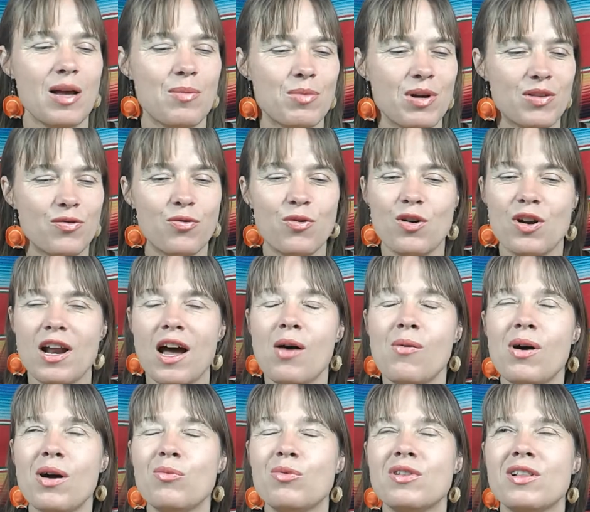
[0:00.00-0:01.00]
But for now,
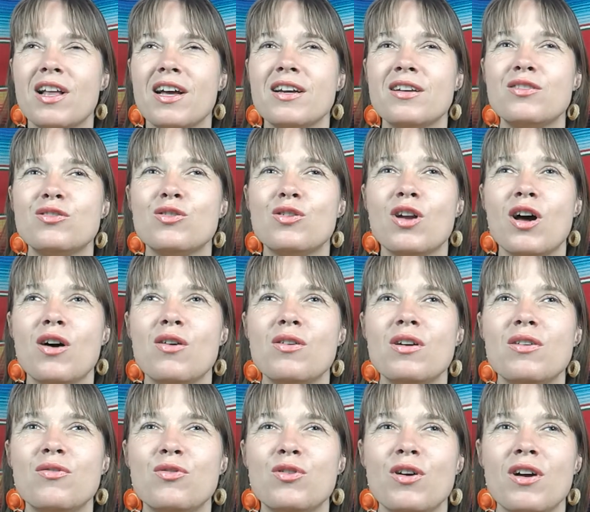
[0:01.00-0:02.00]
I would like to know
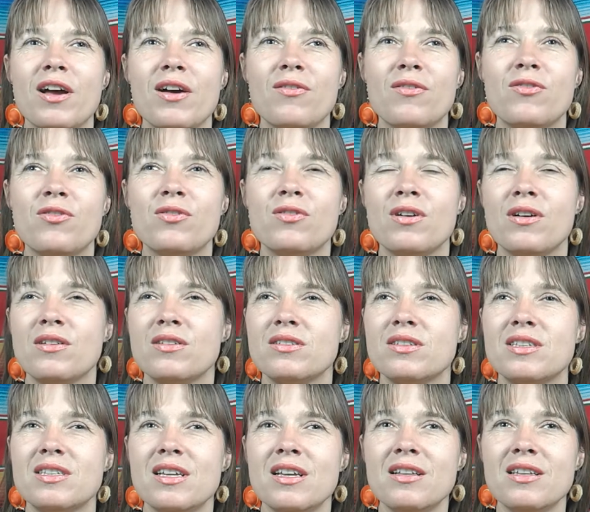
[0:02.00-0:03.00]
if you have
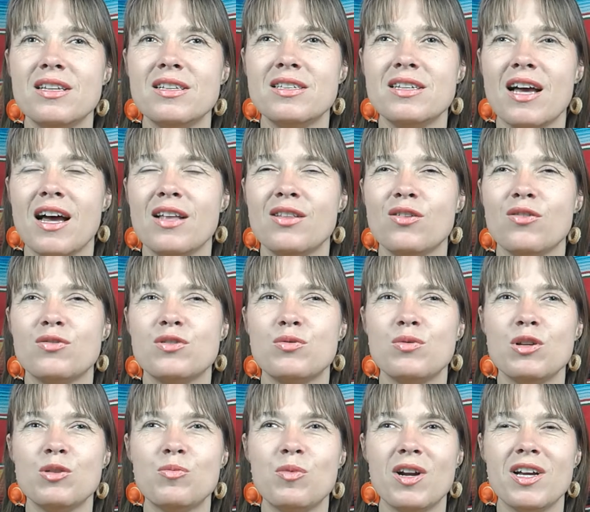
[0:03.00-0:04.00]
seen this kind of
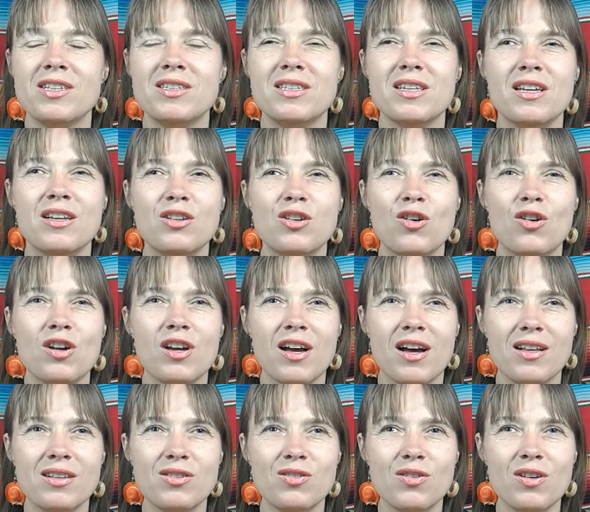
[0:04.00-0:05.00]
sweetbreads in your
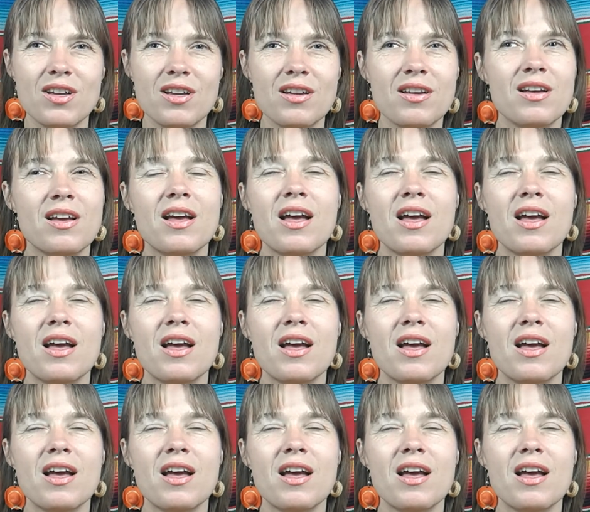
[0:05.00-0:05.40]
country.